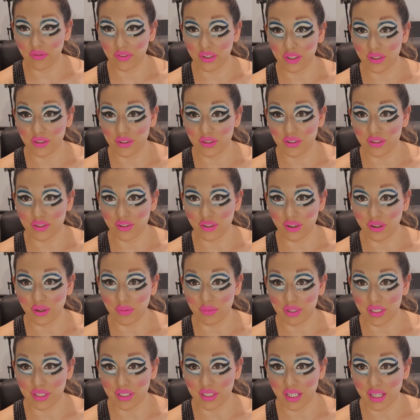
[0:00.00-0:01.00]
Feels so
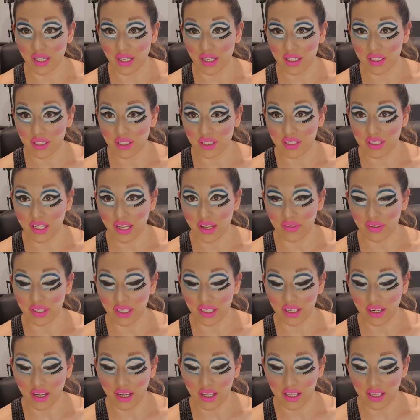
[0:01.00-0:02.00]
bizarre just having
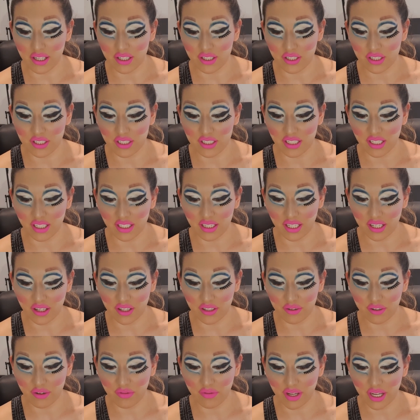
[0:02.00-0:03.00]
an eyelash just sitting there
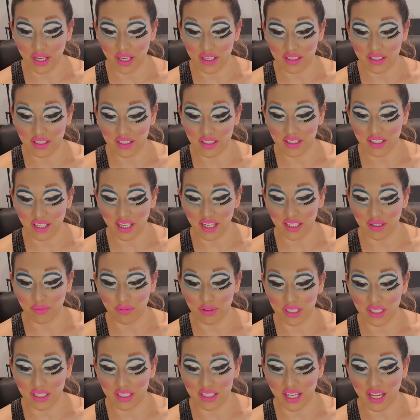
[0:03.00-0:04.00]
on your face. It's like,
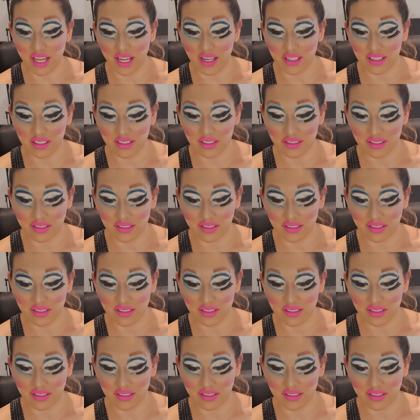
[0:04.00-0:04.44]
what is that?